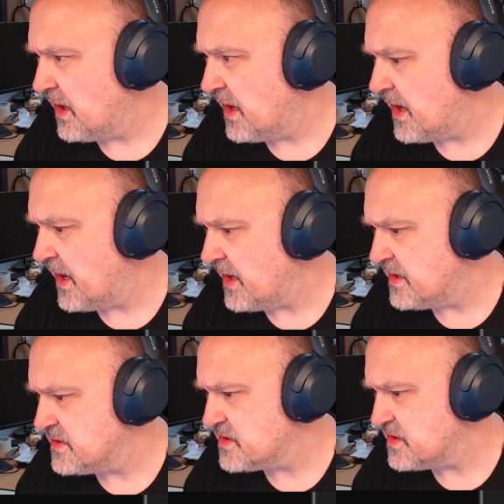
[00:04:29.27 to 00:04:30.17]

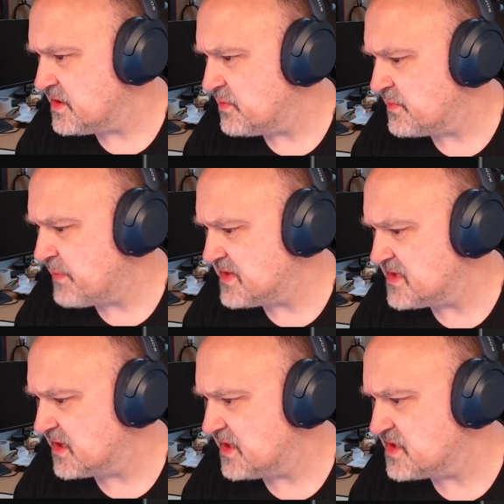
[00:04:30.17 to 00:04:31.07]
And you would
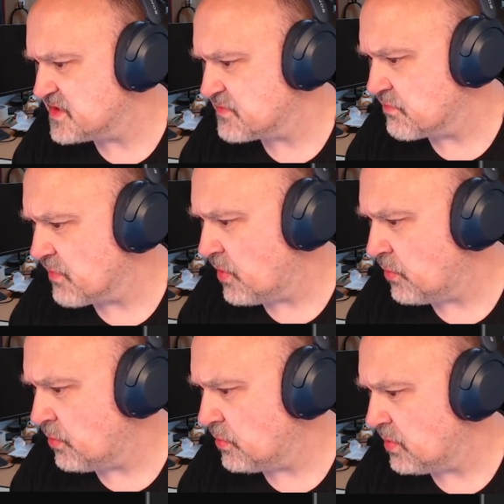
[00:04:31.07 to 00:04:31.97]
basically just
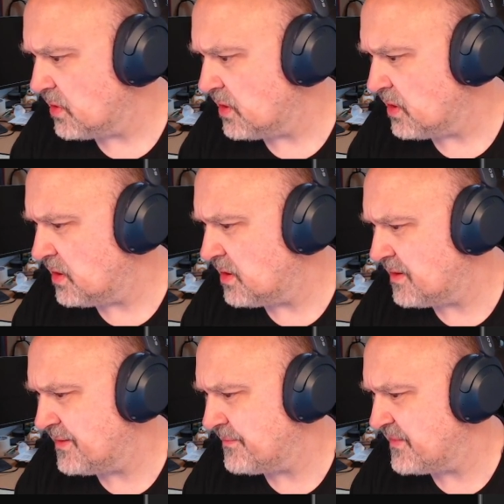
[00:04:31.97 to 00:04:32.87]
roll,
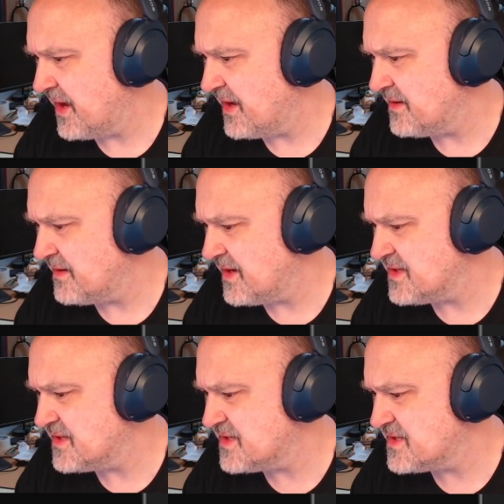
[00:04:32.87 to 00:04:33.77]
and
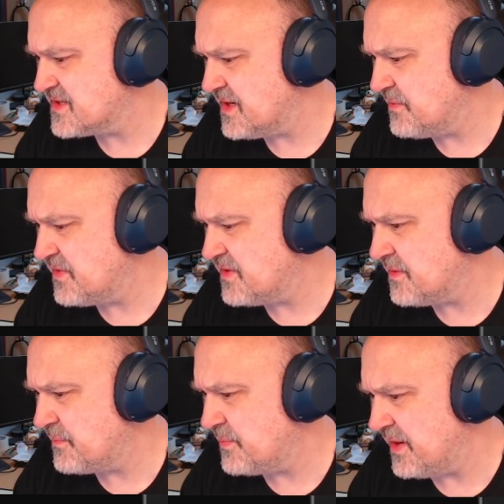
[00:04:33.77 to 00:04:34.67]
it seemed a
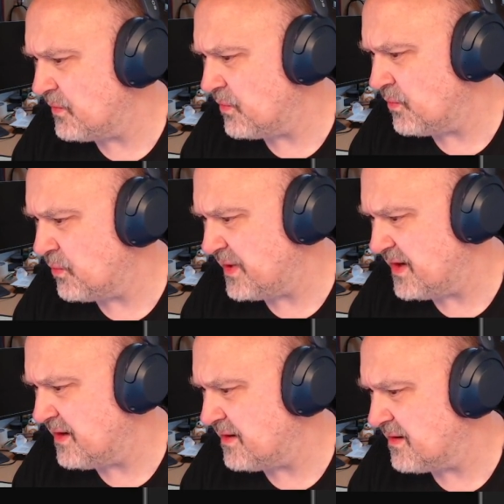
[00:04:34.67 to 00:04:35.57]
bit
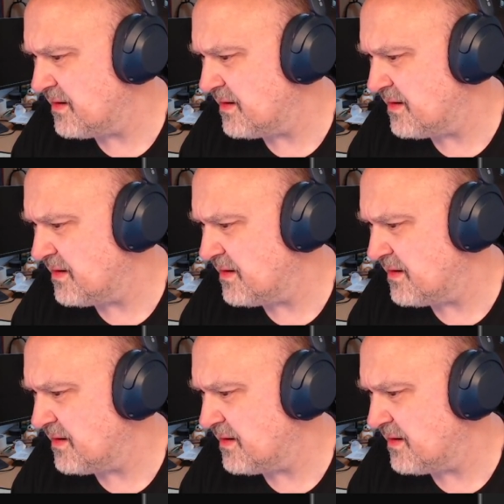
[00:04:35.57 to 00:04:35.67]
weird.